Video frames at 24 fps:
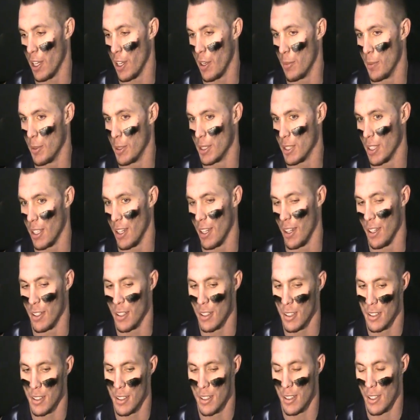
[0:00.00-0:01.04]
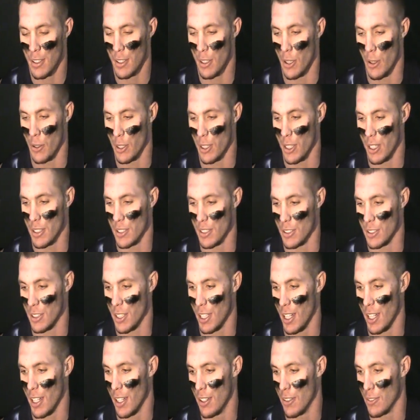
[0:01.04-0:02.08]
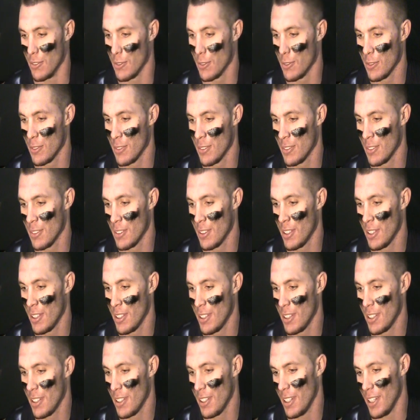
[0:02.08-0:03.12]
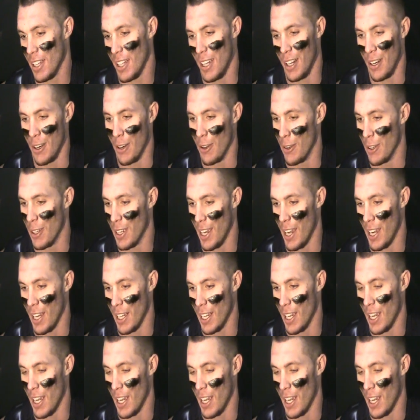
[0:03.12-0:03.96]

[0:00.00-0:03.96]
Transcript: it's just kind of,